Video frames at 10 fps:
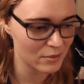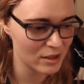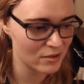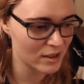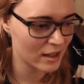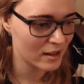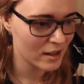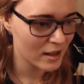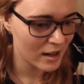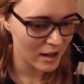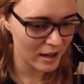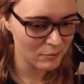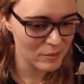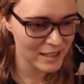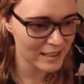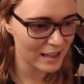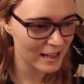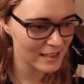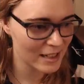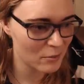use that. I missed
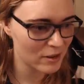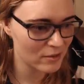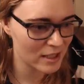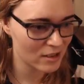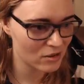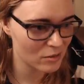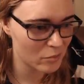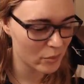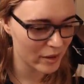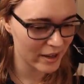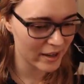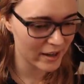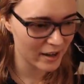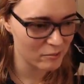last time when I was actually playing.